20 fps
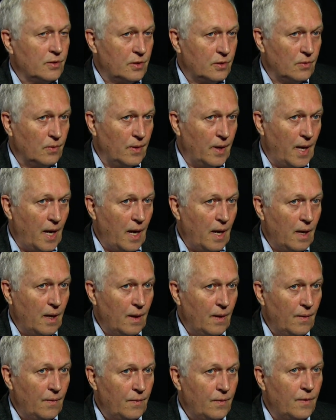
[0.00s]
toy
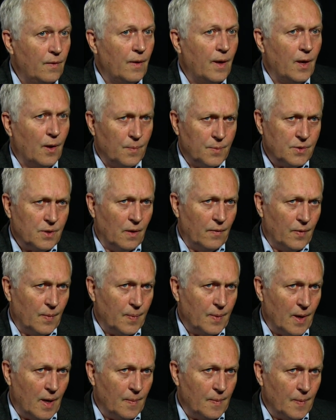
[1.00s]
to help solve the
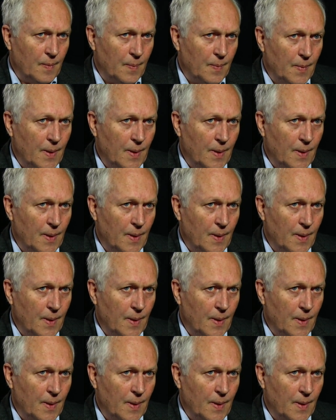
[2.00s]
problem.